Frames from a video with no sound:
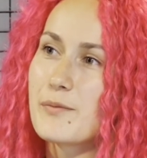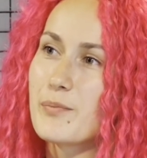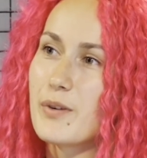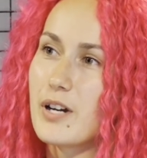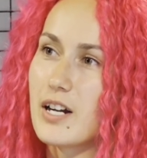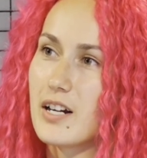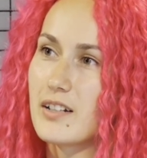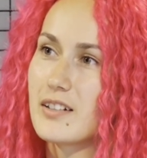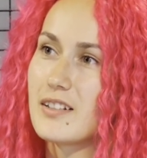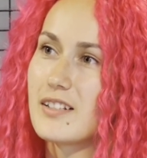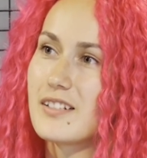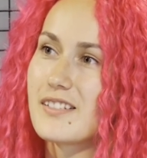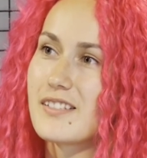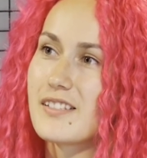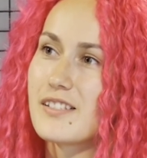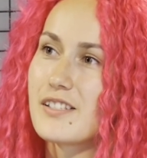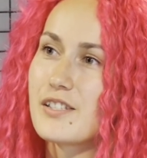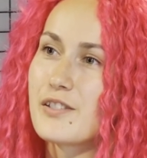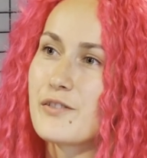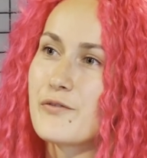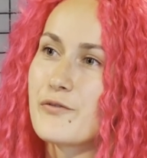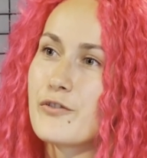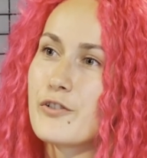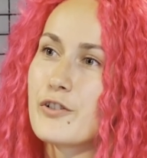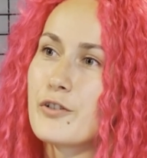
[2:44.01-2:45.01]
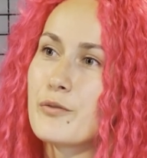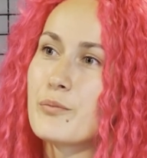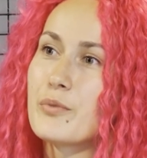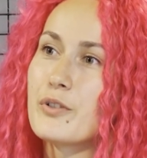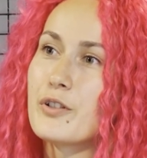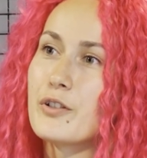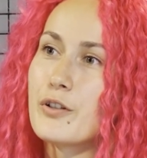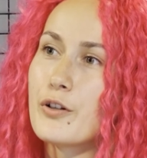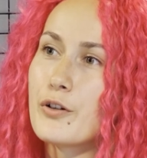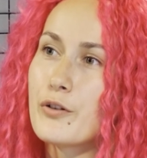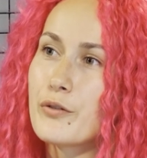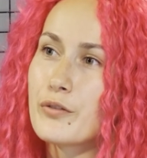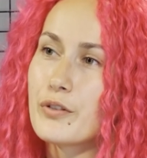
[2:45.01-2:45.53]
practices for
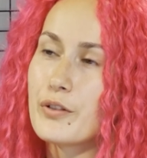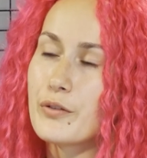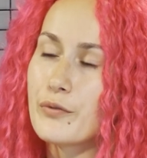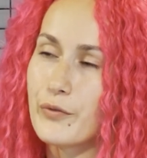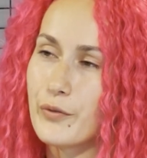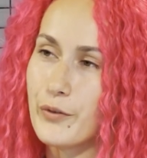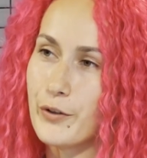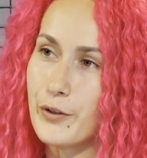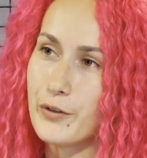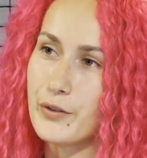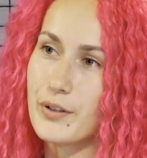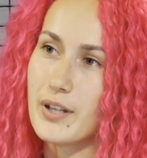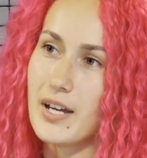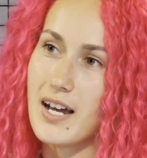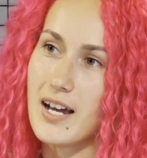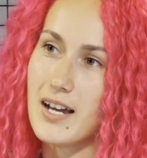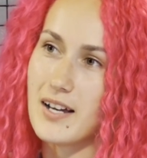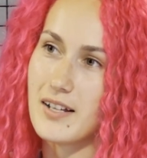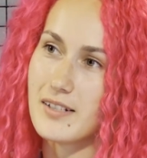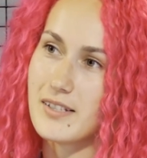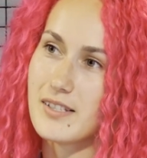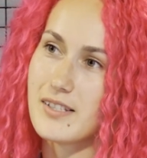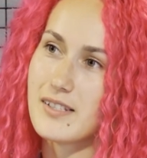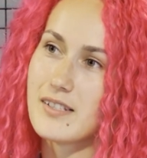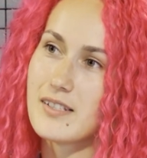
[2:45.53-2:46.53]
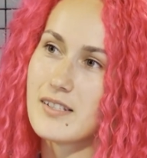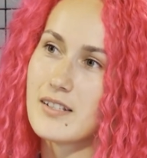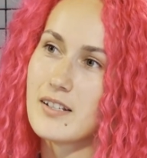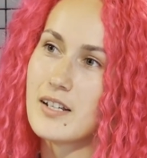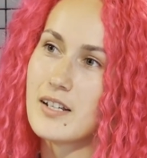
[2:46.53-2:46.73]
below-the-fold ads.